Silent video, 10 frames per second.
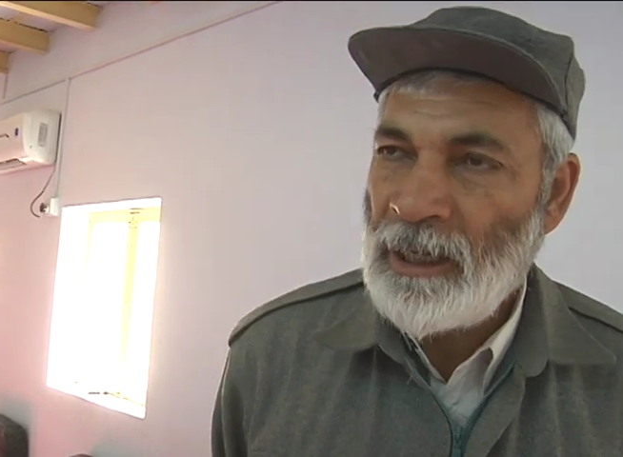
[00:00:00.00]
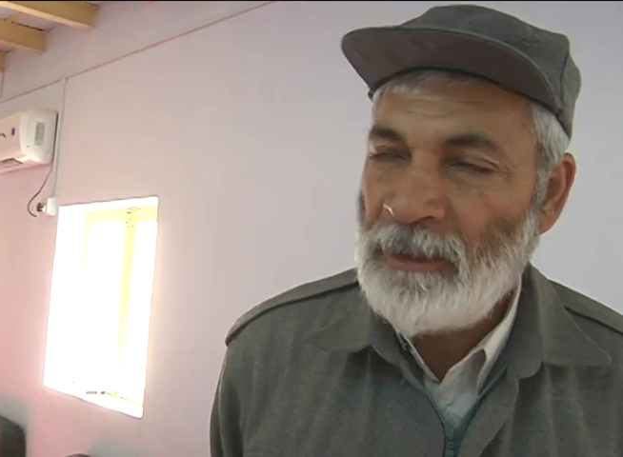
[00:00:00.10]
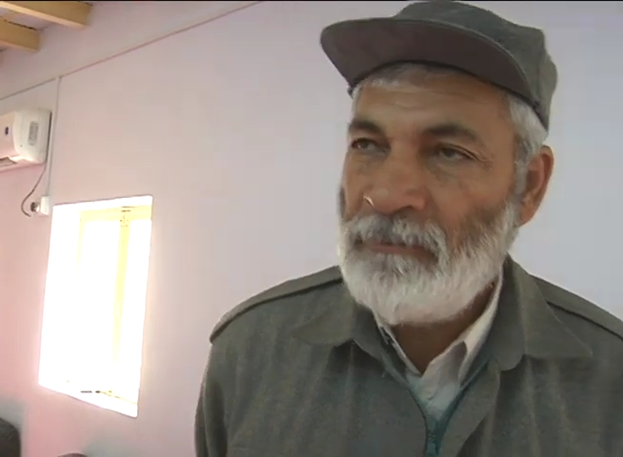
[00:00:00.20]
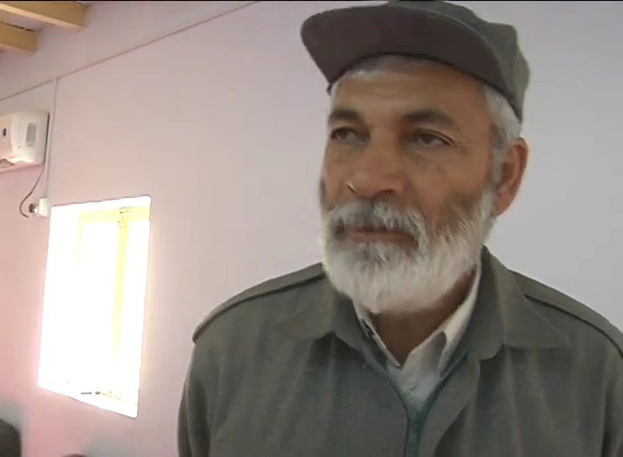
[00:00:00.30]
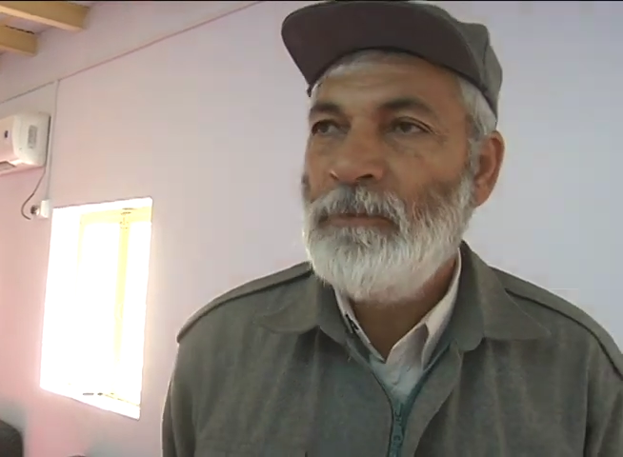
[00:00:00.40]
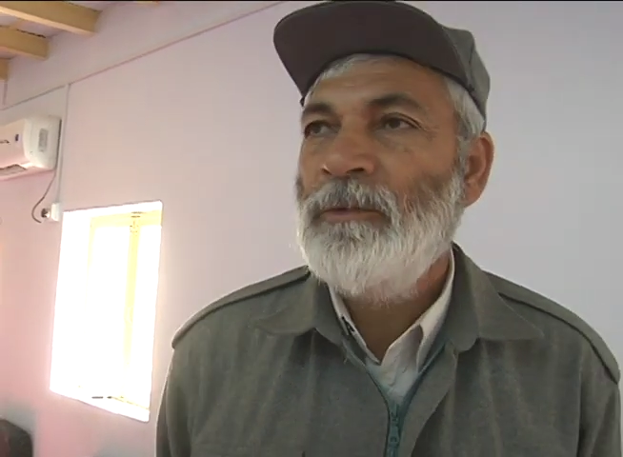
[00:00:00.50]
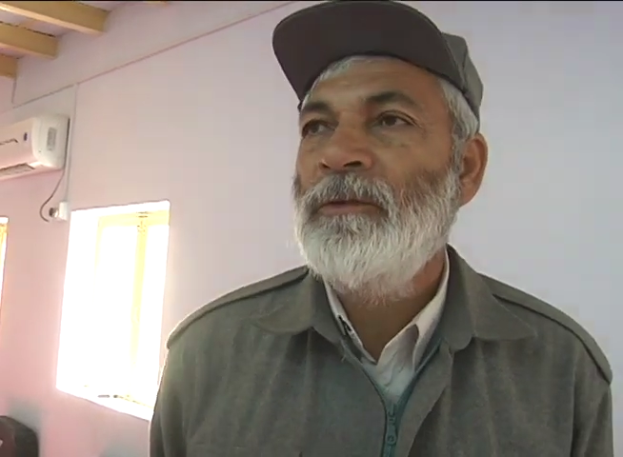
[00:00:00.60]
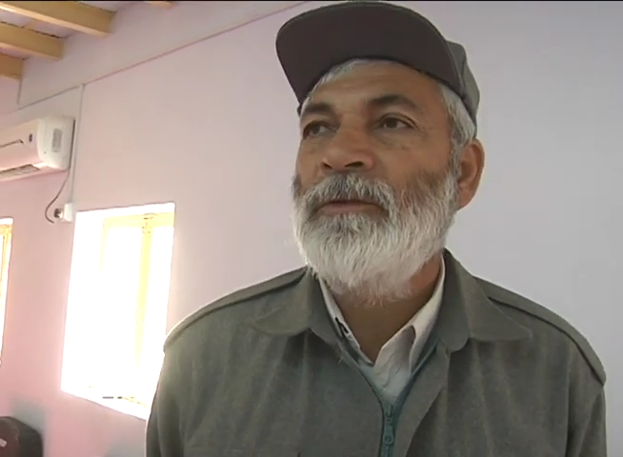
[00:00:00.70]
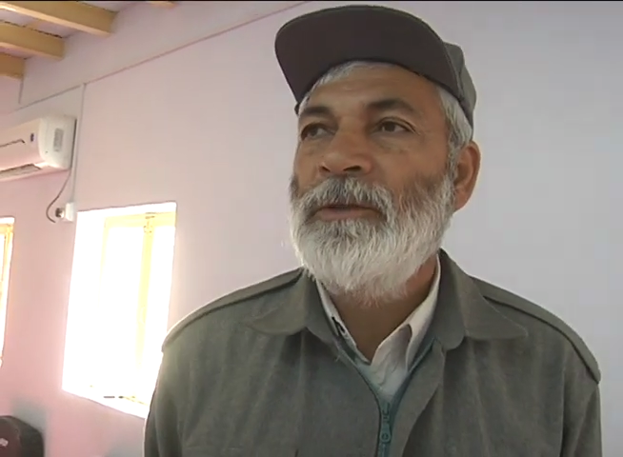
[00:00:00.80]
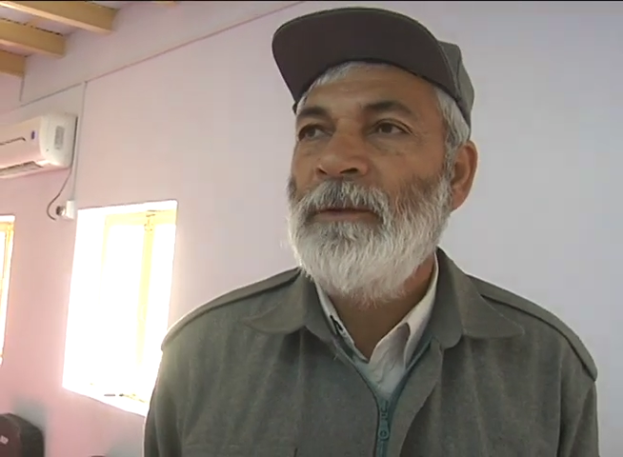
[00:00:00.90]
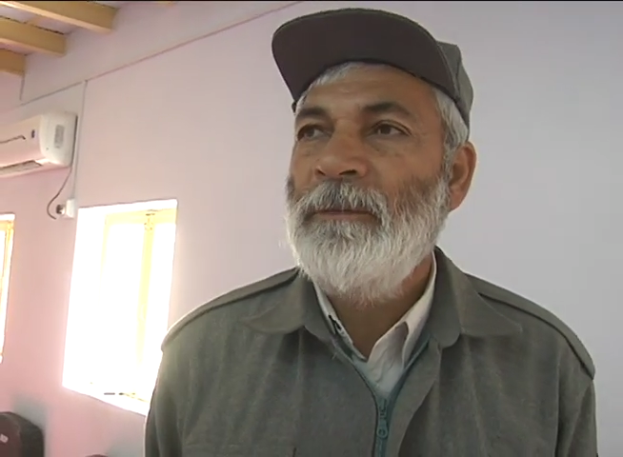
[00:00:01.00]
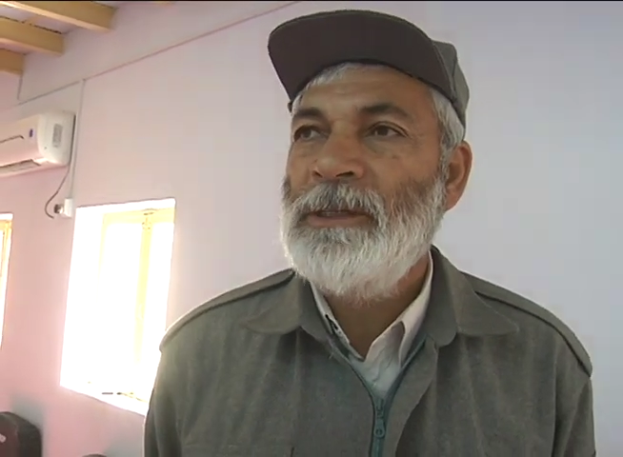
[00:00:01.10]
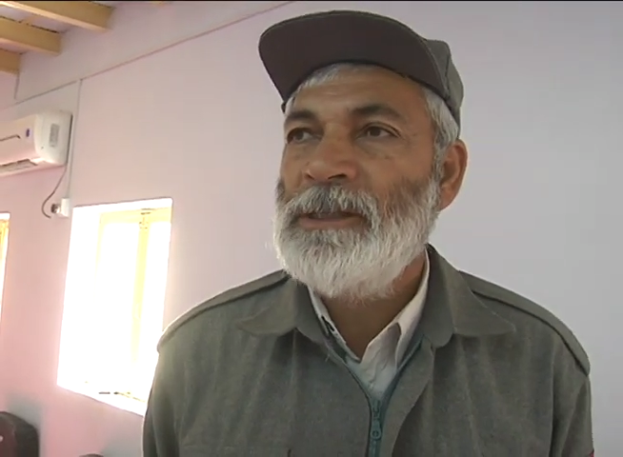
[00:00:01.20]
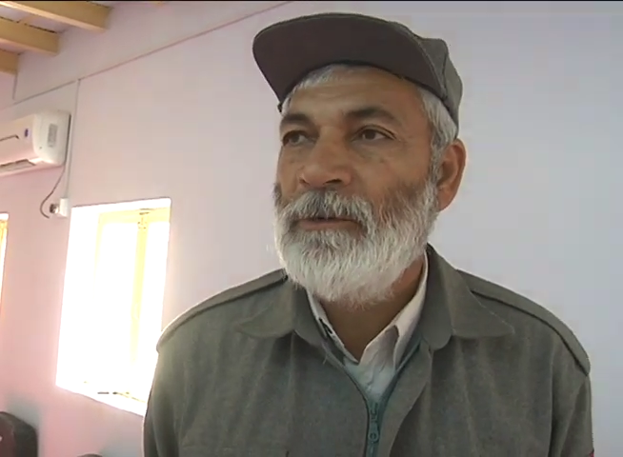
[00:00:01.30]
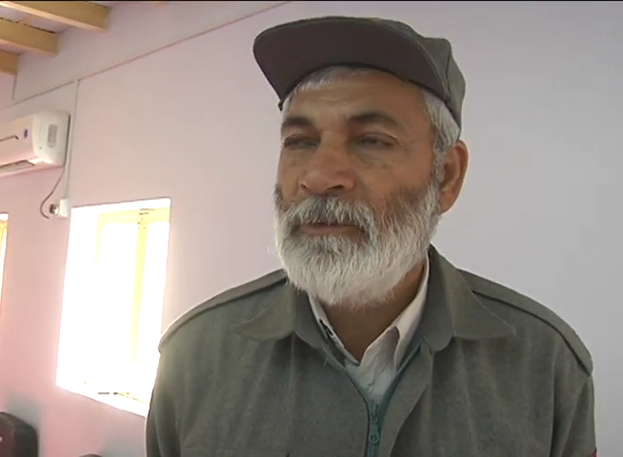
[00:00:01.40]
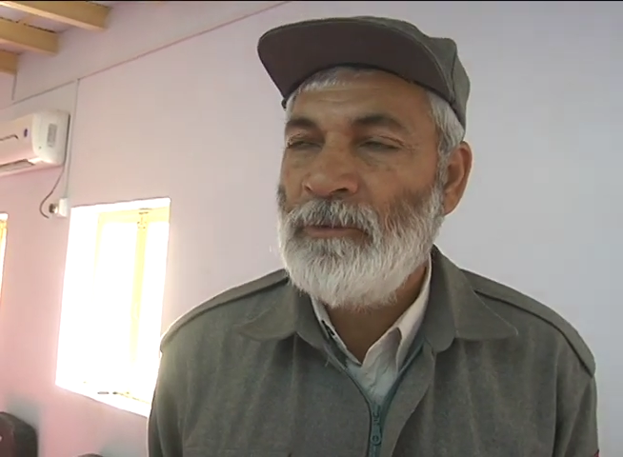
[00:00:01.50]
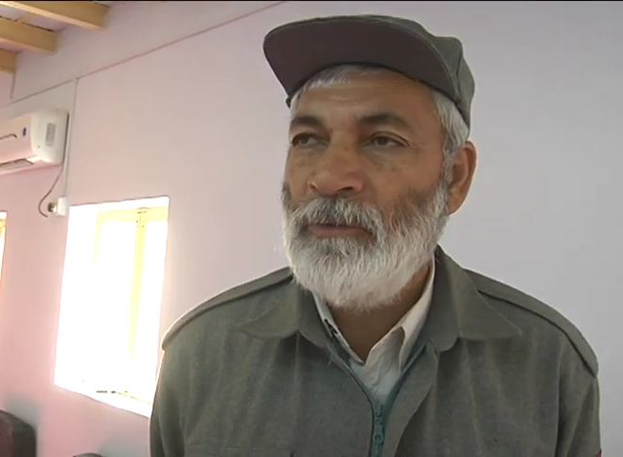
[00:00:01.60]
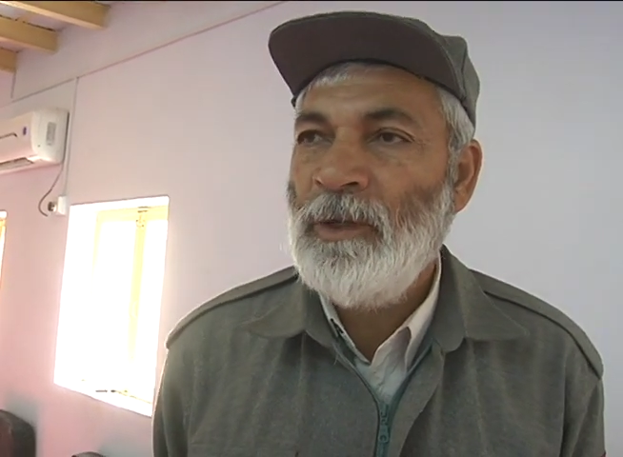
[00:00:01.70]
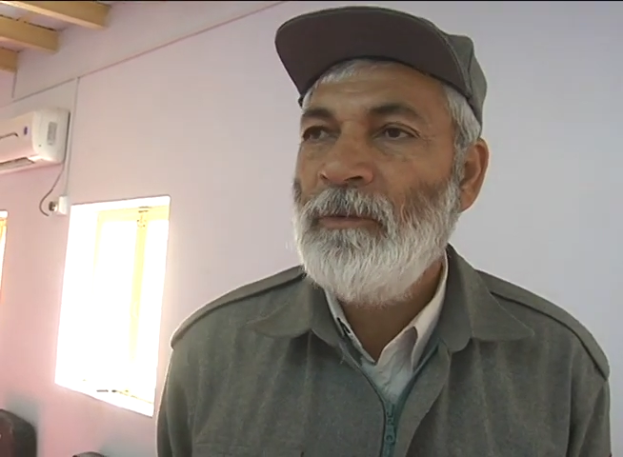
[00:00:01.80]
inside escort, shooting,